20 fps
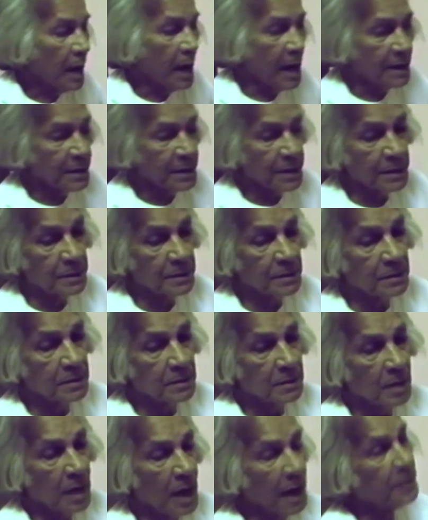And
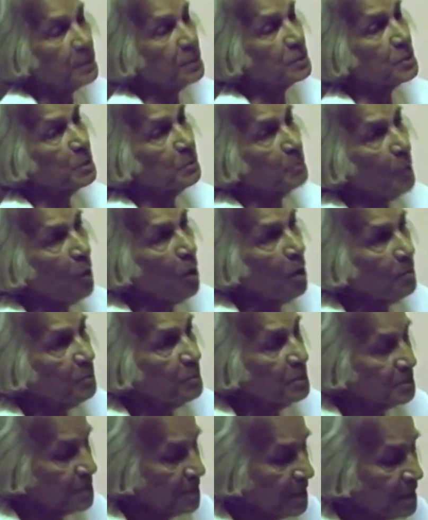hydrogen
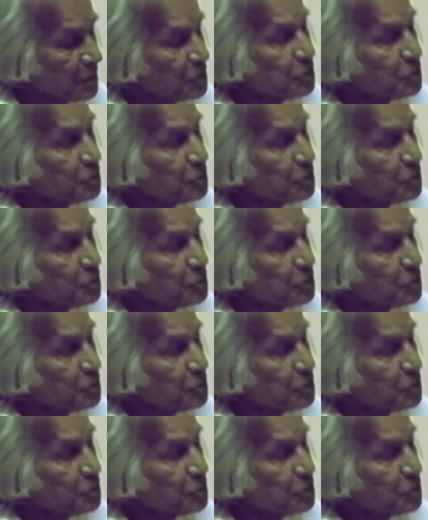bomb is an